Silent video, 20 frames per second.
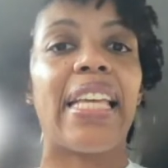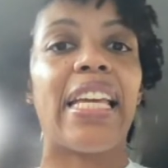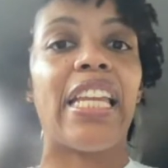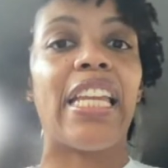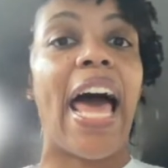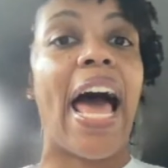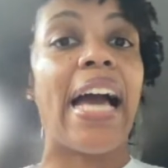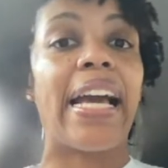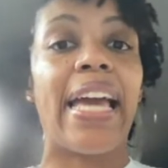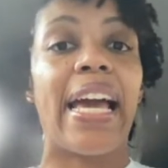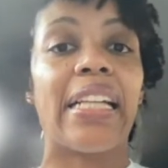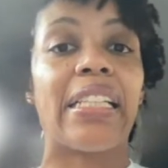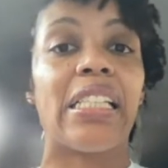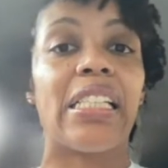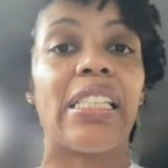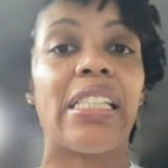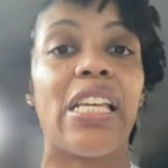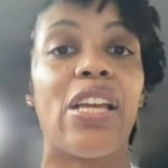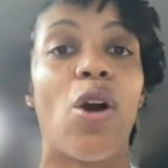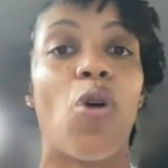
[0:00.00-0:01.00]
And I got to
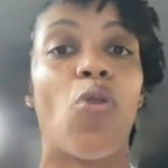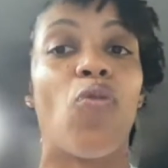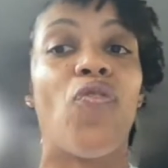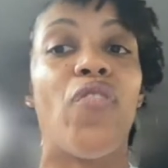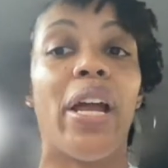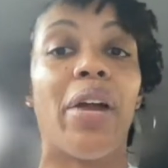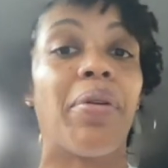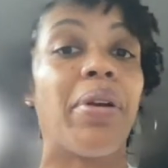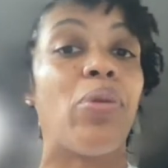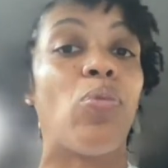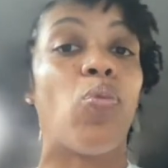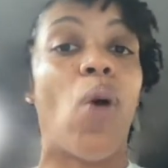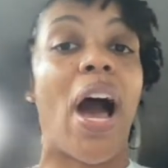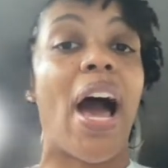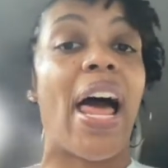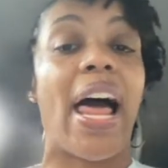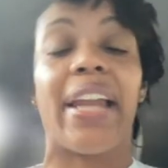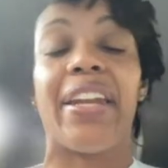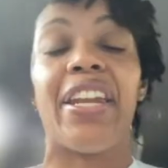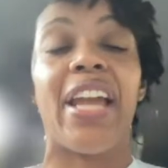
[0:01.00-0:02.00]
see a very
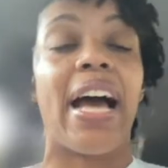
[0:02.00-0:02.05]
wide,